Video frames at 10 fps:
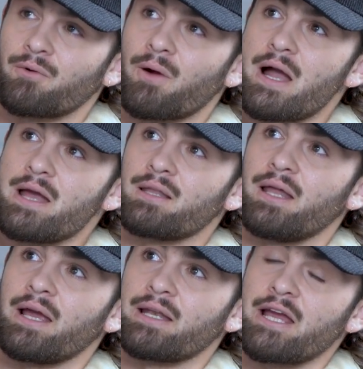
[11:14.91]
Right.
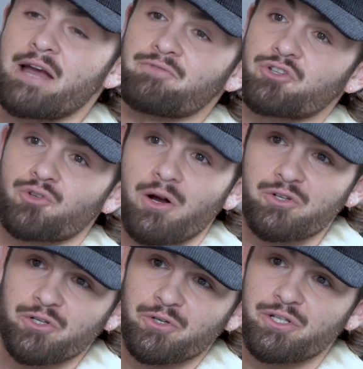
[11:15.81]
Like now you have to
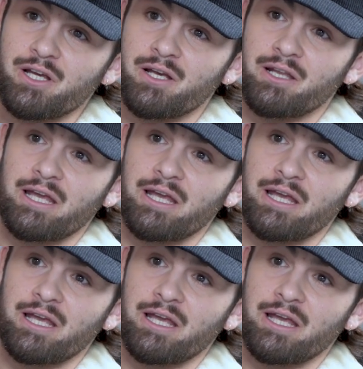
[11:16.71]
structure your shit.